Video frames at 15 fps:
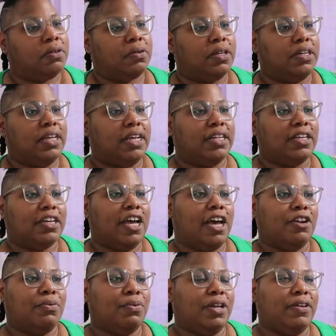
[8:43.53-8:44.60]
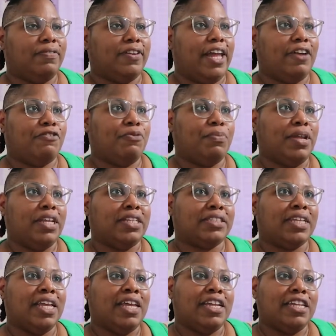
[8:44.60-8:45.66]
Another kind of red flag for me is